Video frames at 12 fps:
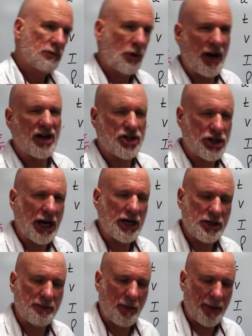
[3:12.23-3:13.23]
Greatest
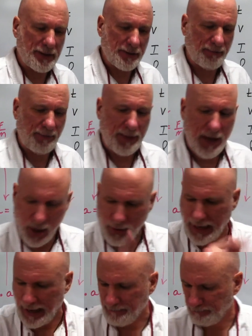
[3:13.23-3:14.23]
change in momentum.
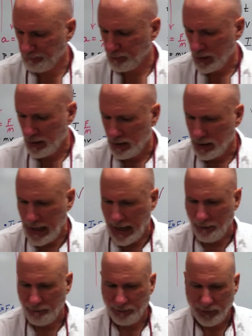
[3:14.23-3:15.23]
Okay,
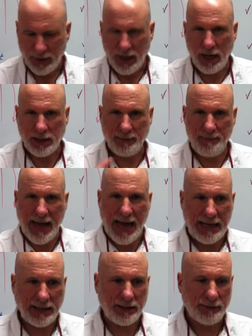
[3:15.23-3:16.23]
now I'll come
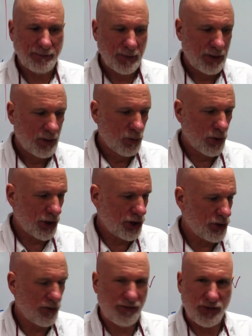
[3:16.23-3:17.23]
back. We're going
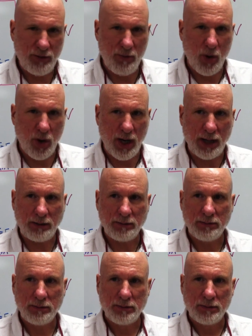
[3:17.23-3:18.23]
to do a few more,
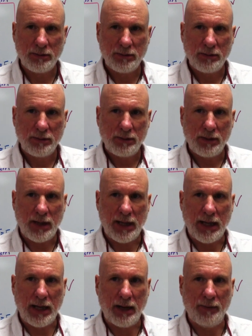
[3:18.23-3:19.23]

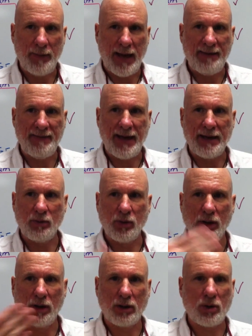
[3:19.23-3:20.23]
um, and then
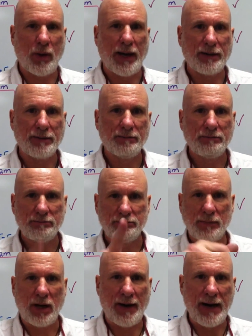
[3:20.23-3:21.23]
we'll quit.
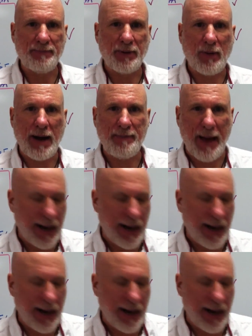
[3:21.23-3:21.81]
All right, be right